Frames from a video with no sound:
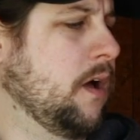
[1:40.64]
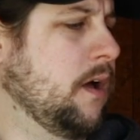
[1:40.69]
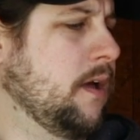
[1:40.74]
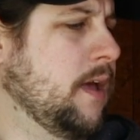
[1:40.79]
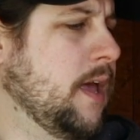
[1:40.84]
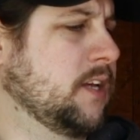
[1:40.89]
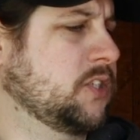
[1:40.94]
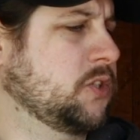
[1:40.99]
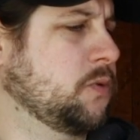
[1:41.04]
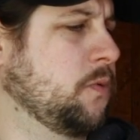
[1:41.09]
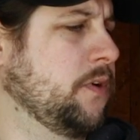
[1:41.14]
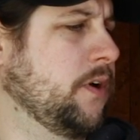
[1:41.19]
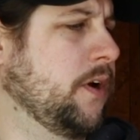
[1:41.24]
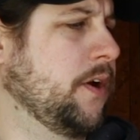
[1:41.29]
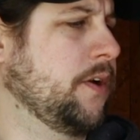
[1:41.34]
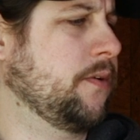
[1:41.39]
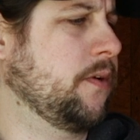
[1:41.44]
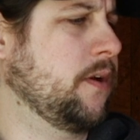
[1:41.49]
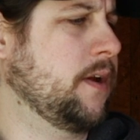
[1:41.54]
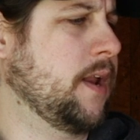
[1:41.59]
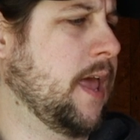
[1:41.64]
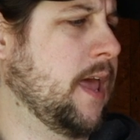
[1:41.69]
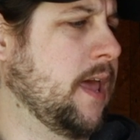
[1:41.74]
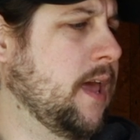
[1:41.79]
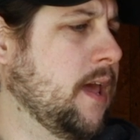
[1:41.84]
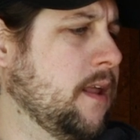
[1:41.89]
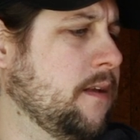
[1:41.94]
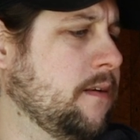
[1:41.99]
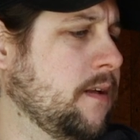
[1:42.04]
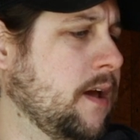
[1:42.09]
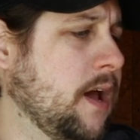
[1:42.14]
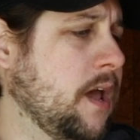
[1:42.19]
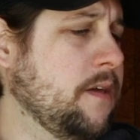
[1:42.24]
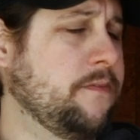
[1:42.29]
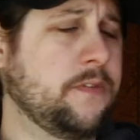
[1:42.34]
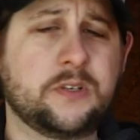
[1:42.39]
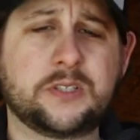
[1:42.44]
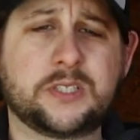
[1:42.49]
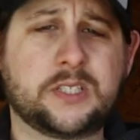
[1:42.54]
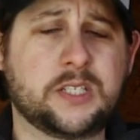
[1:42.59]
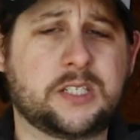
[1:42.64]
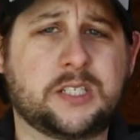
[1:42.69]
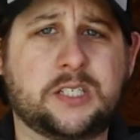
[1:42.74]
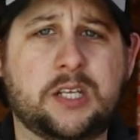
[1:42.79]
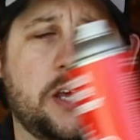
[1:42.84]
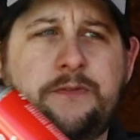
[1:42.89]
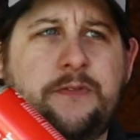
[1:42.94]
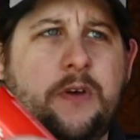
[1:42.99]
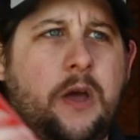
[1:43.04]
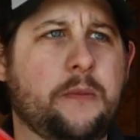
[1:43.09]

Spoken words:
S100. And I've used this stuff.